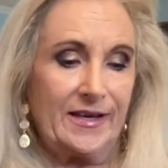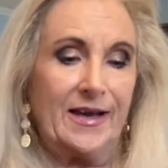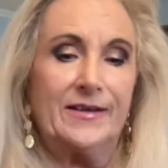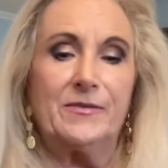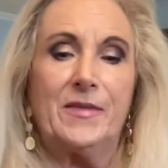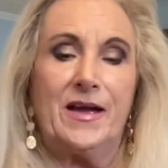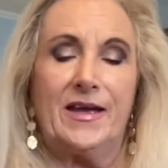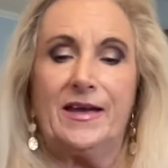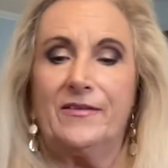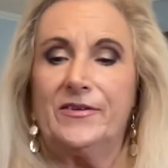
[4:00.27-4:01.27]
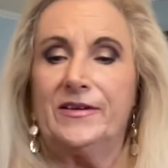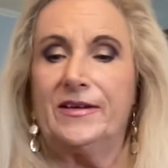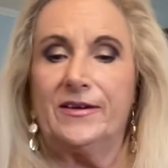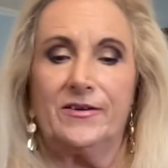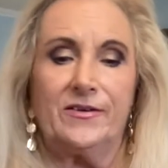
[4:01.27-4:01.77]
item I have in
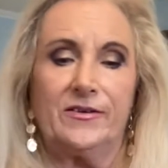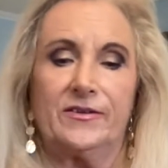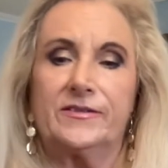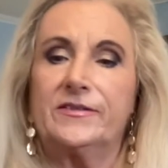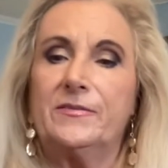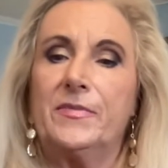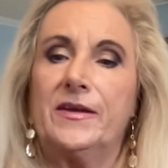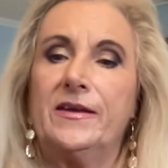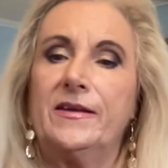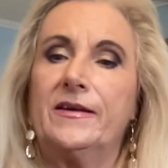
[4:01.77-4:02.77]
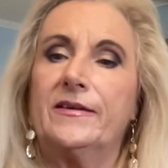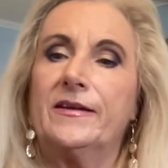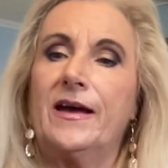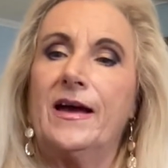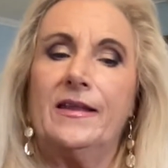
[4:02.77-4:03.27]
here looks to be an
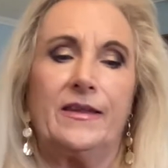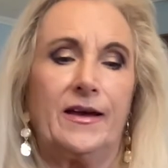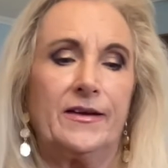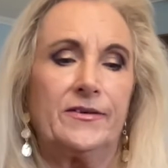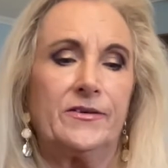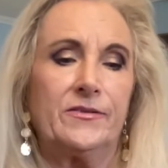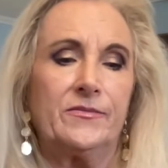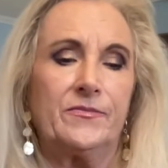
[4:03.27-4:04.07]
eyeliner.